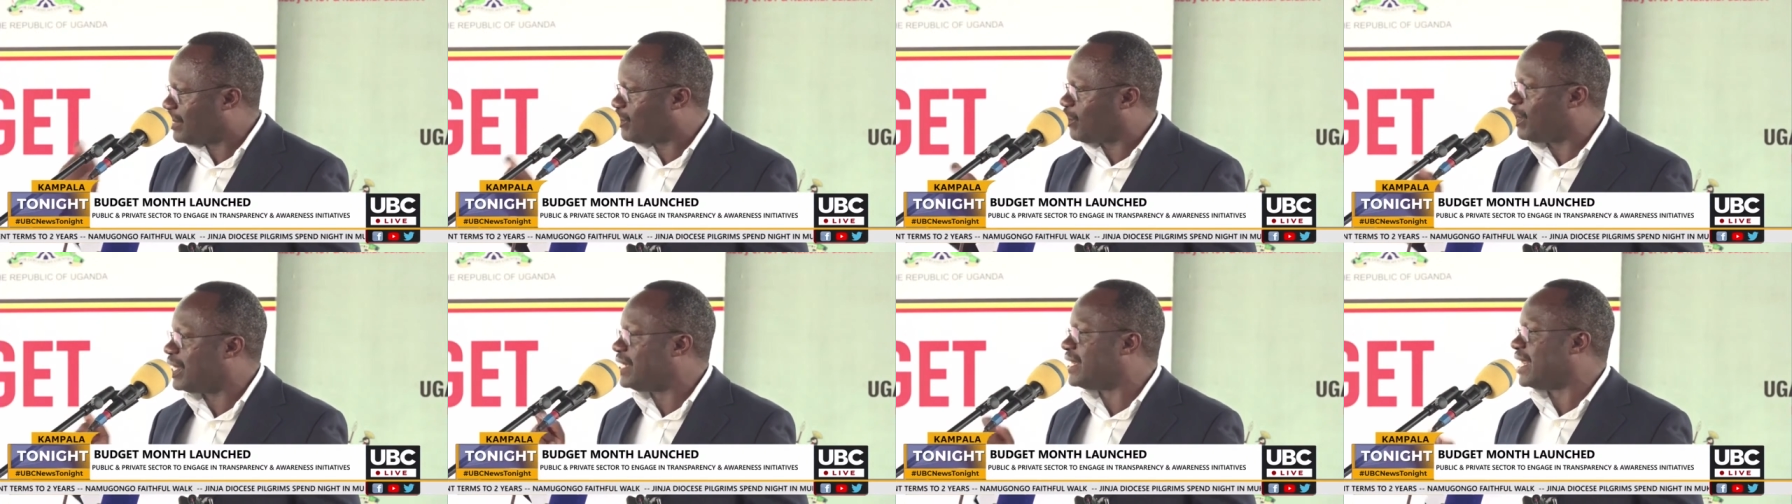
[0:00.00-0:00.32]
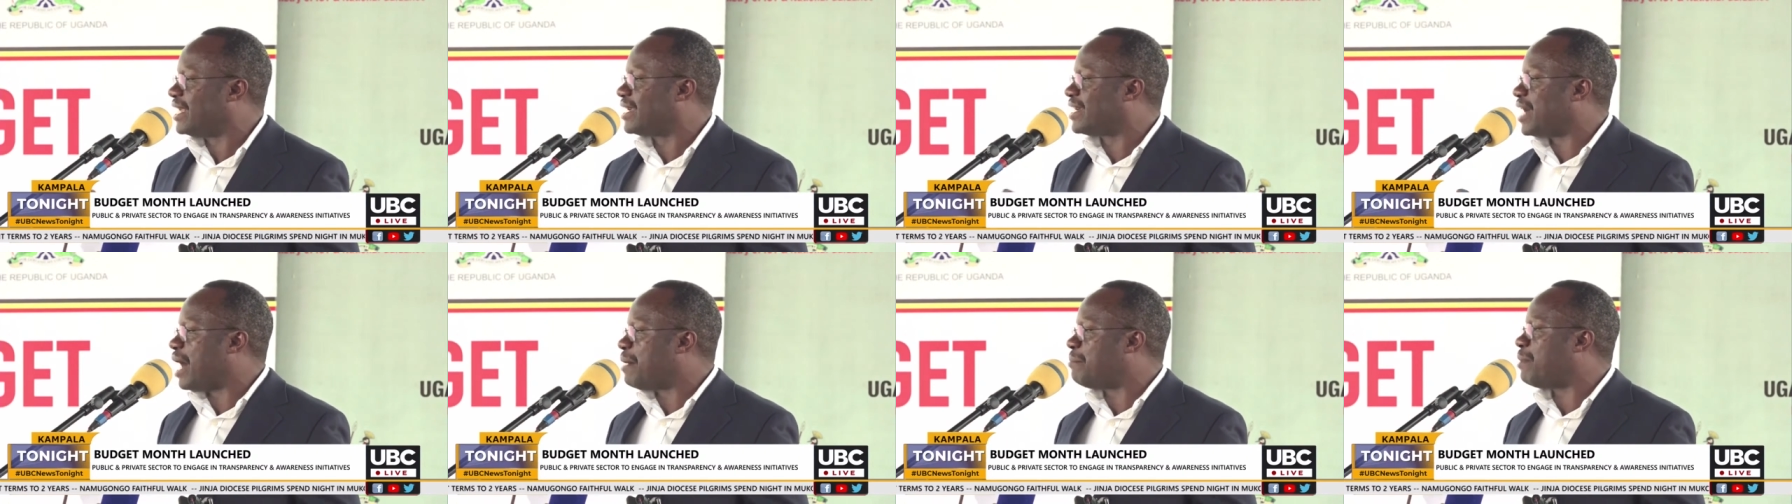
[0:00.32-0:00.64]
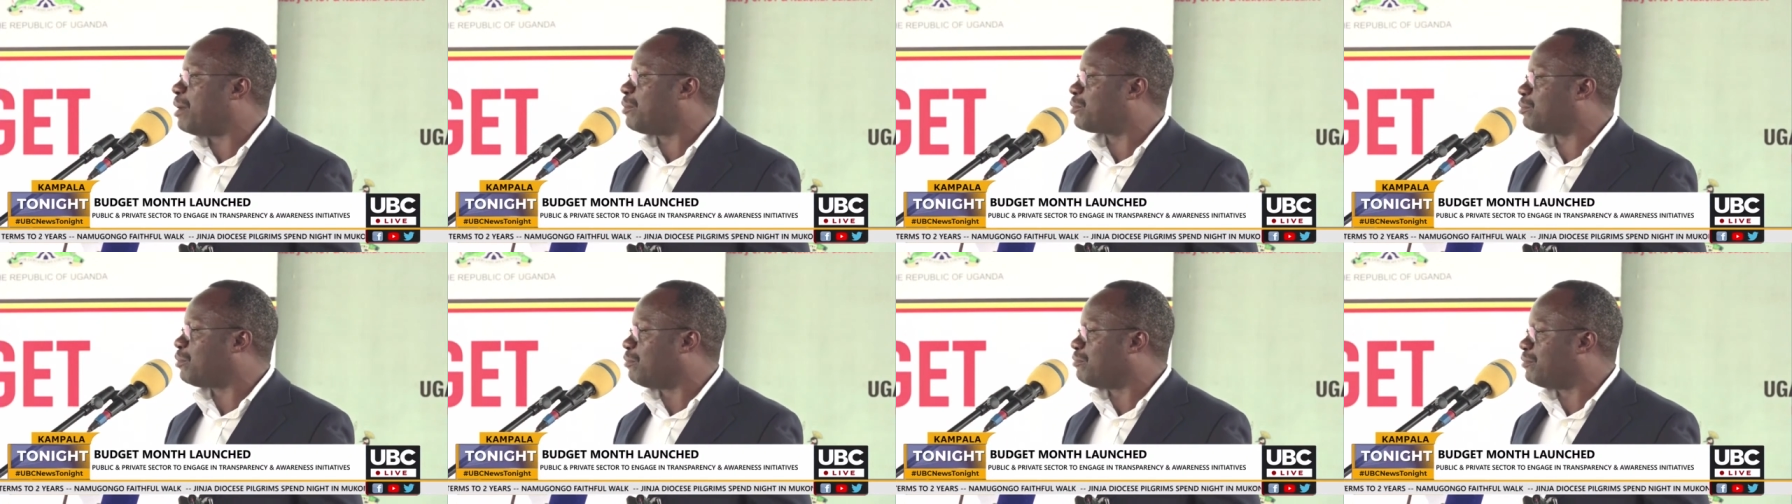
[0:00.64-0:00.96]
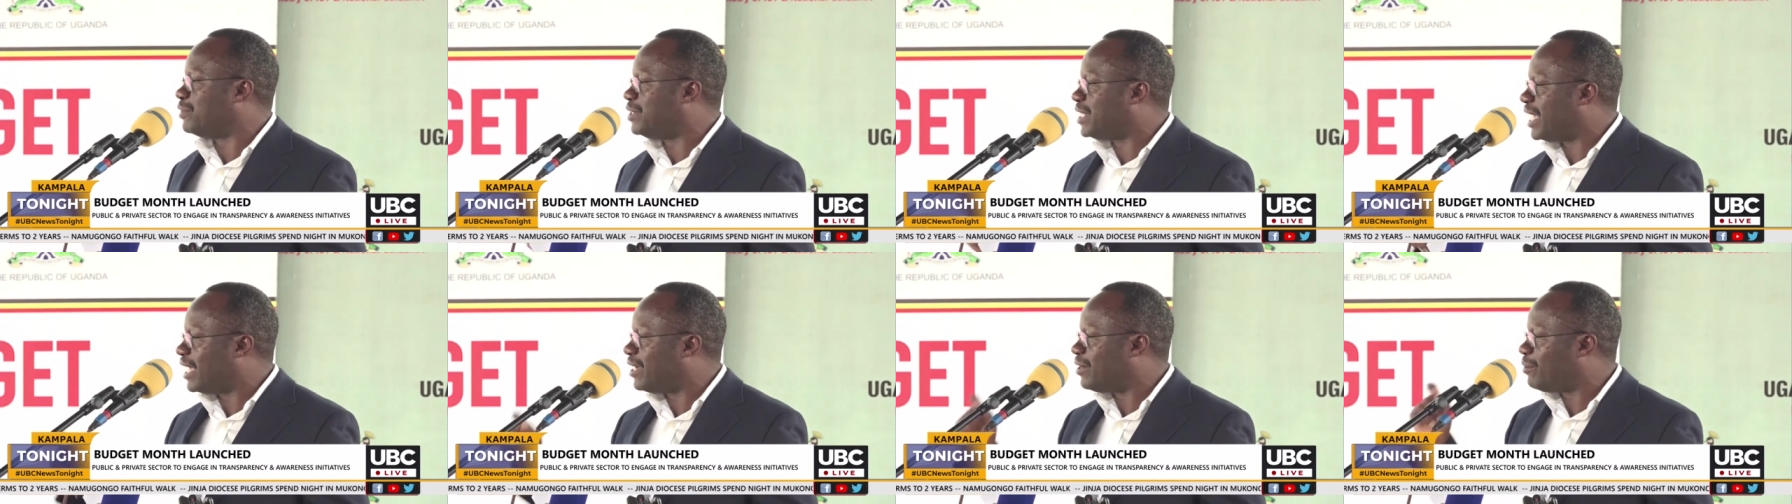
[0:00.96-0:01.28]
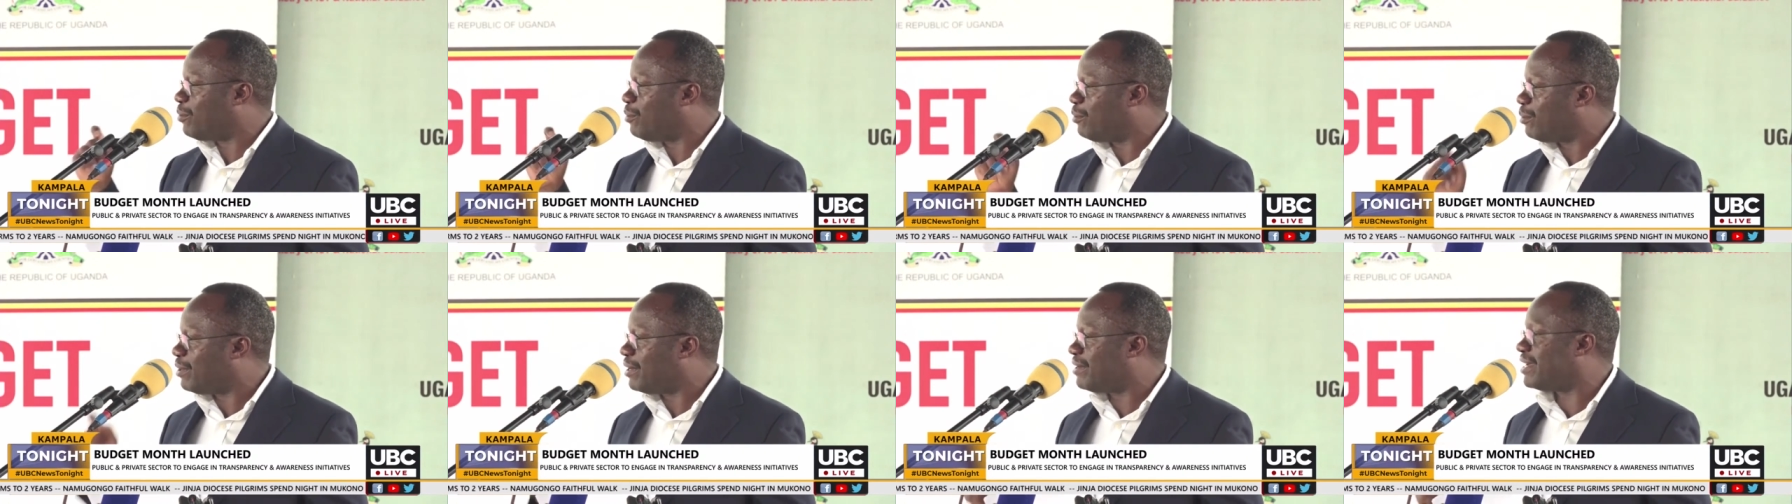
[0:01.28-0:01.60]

that when they come out of jail or